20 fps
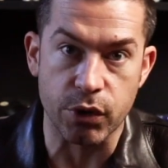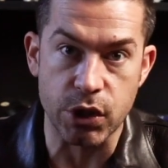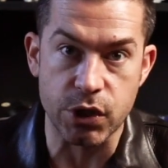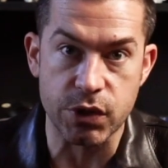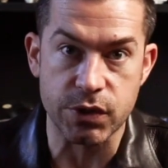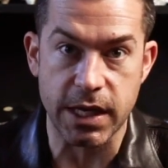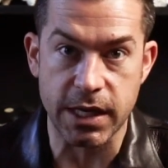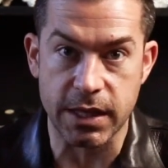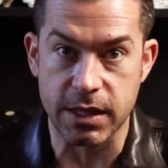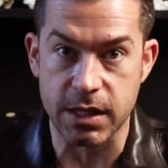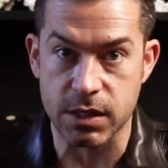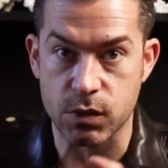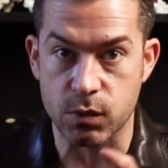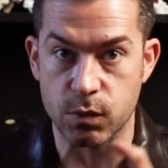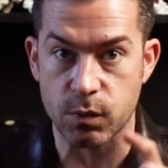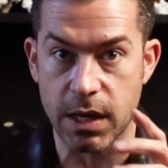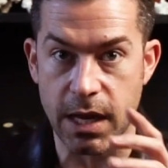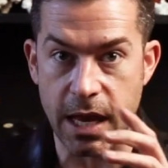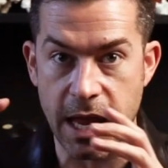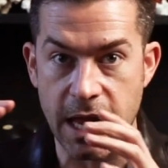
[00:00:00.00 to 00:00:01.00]
There's like this
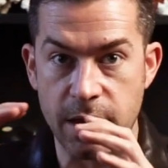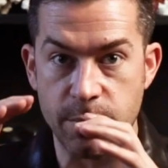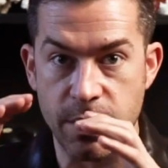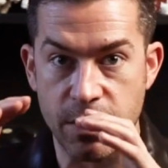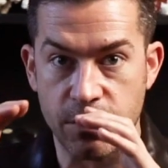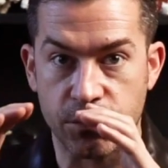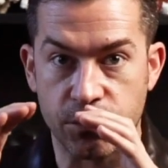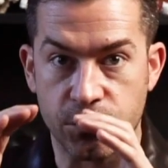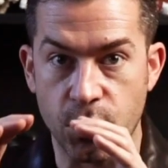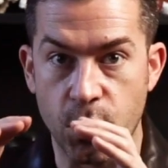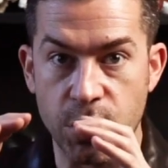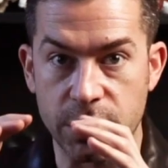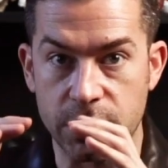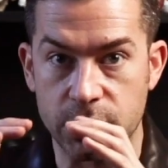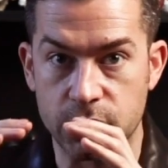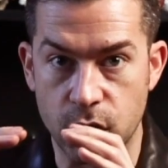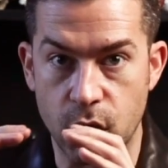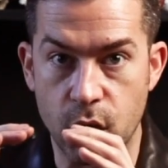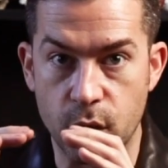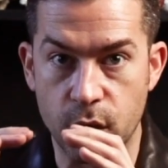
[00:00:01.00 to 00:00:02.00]
AMF Voigt
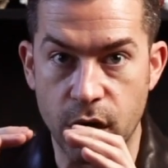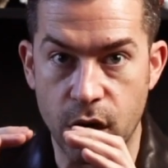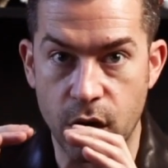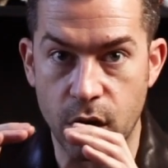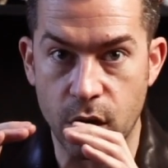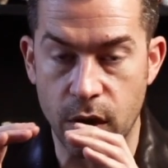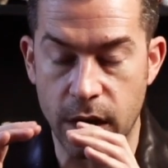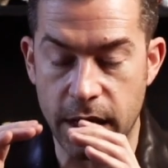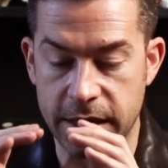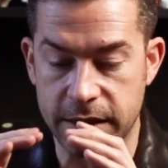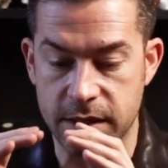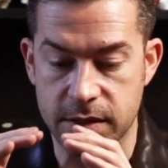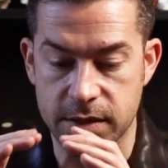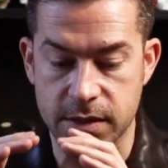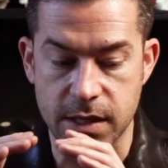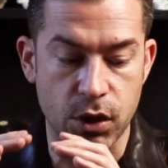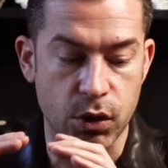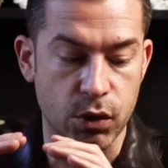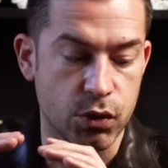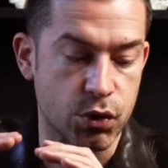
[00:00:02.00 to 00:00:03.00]
logo at the
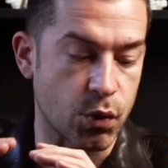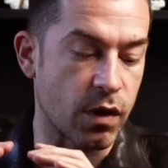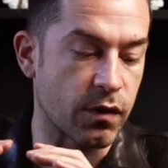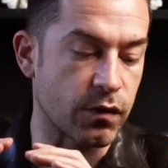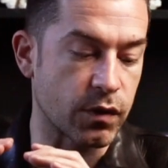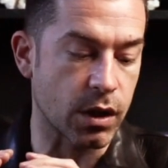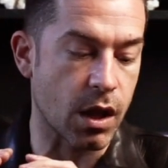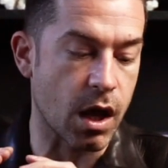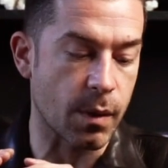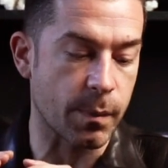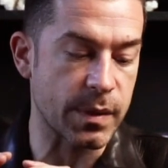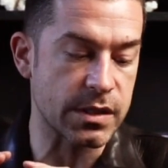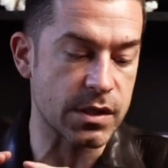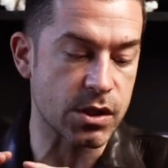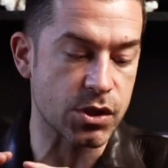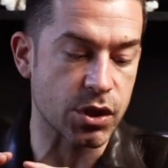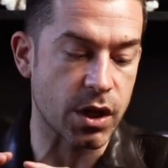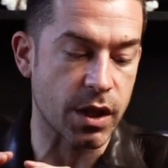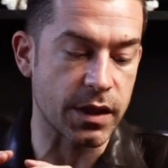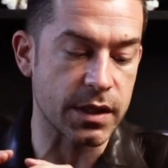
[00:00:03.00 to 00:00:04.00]
center 12 o'clock
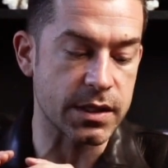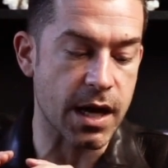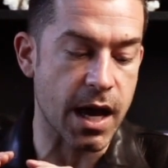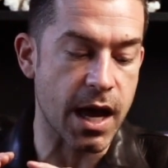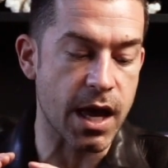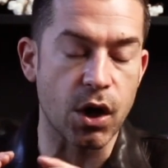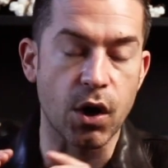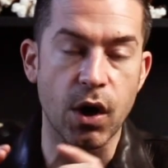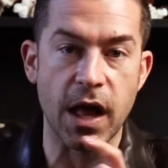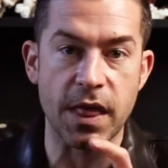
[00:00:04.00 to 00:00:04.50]
position on the dial,